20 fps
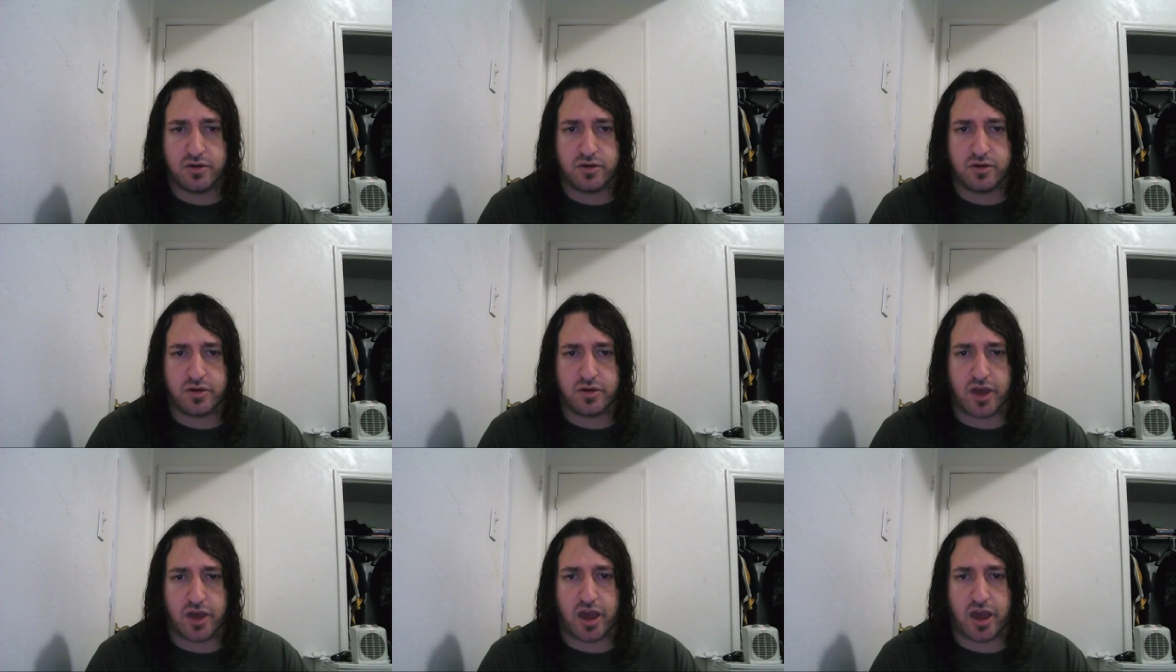
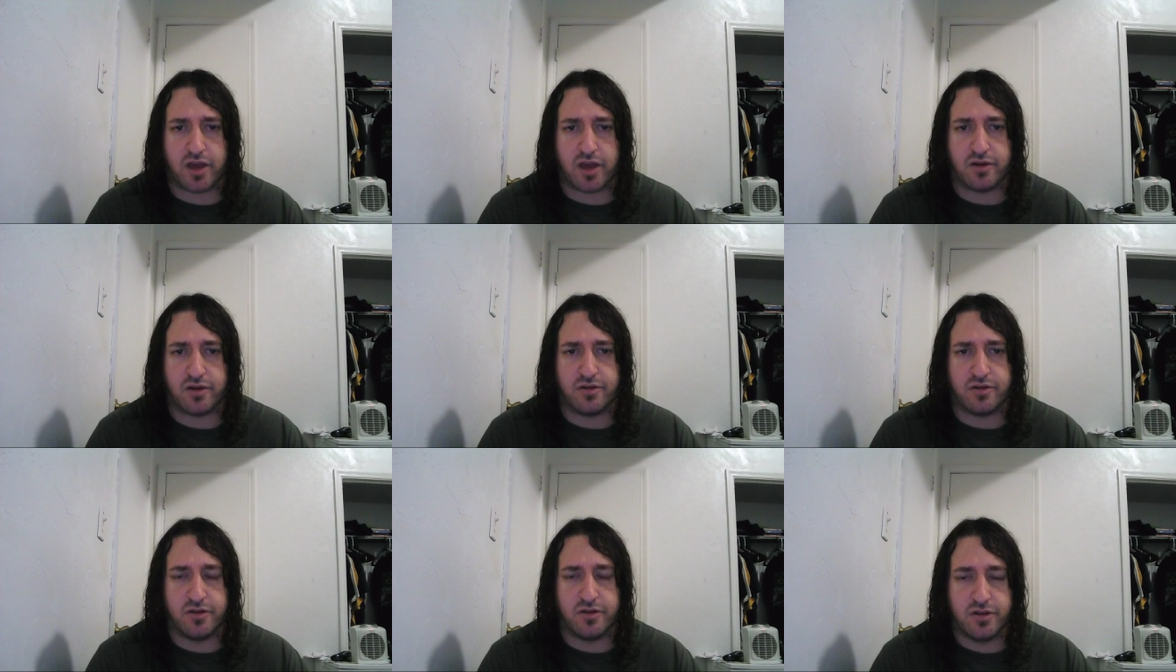
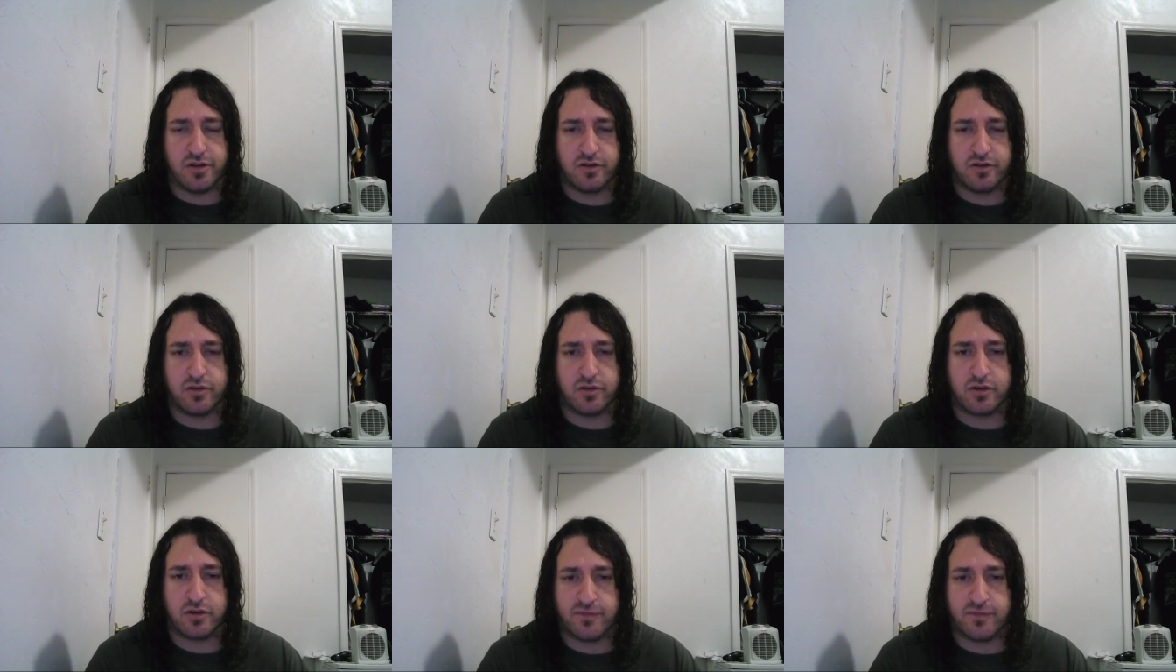And you need to
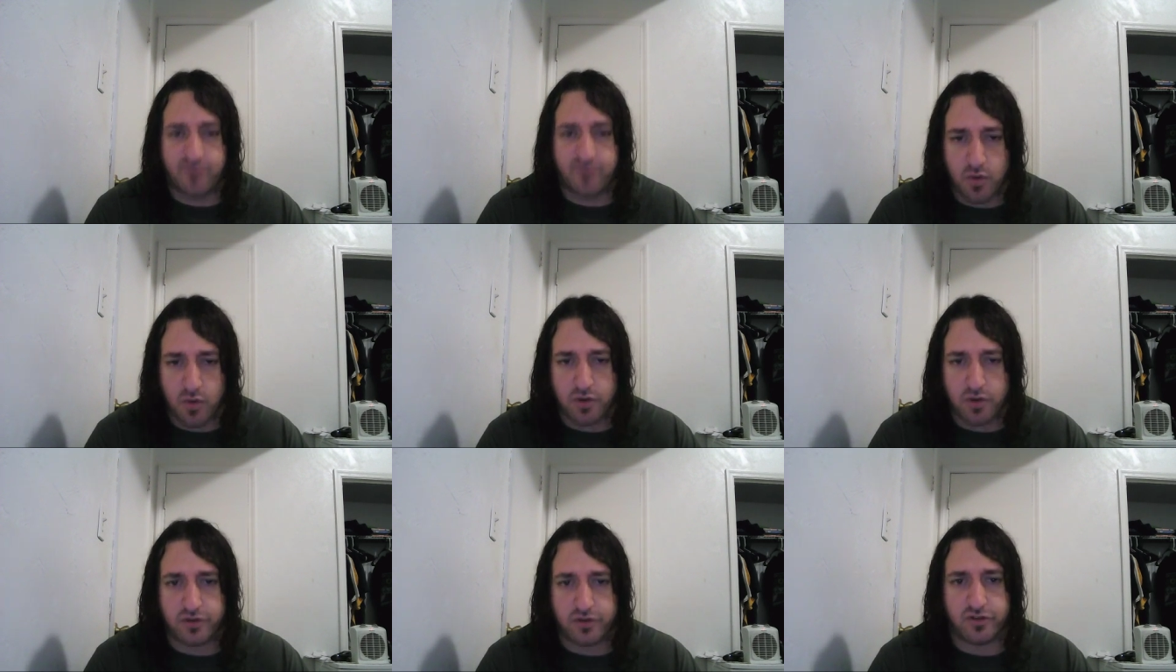look
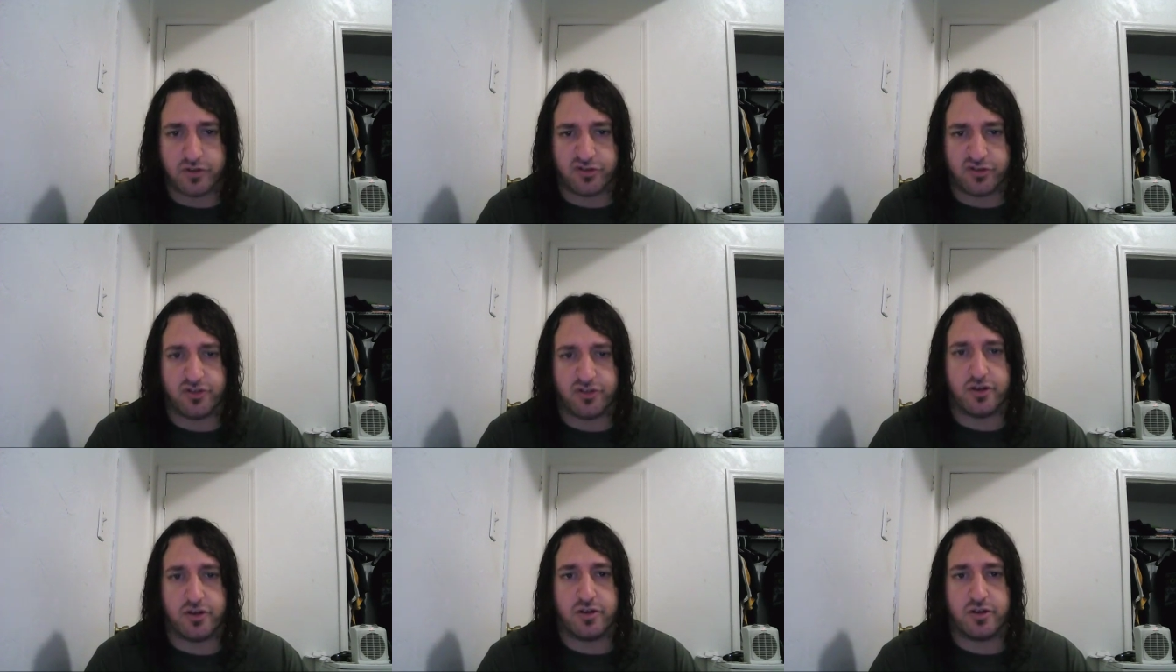forward to
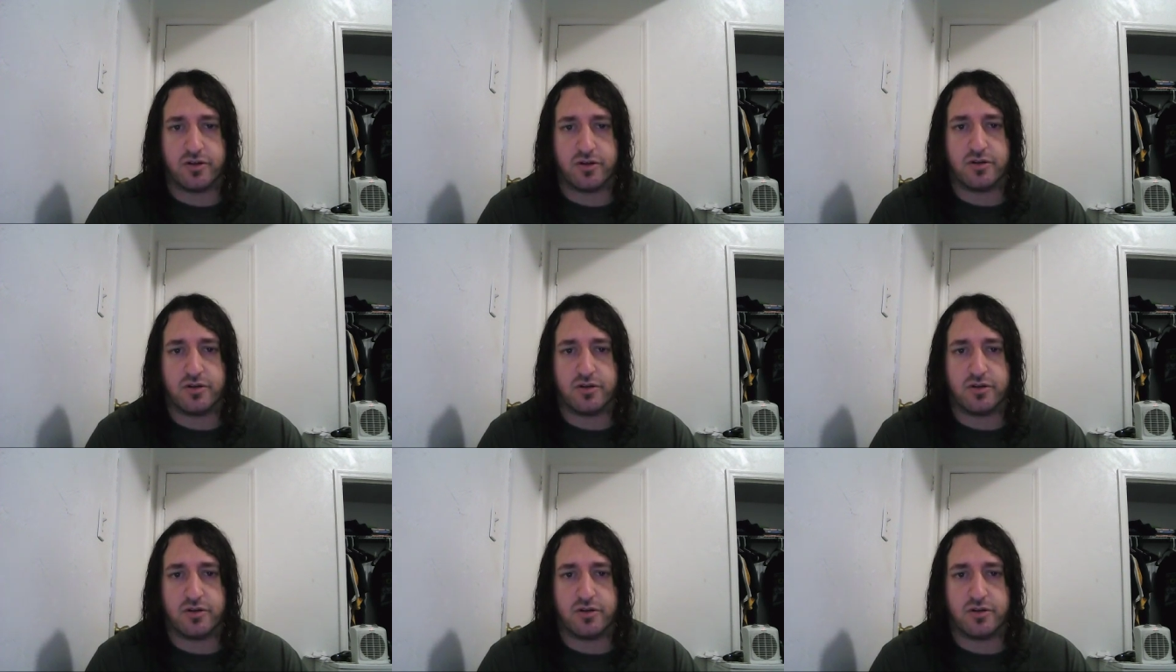shit.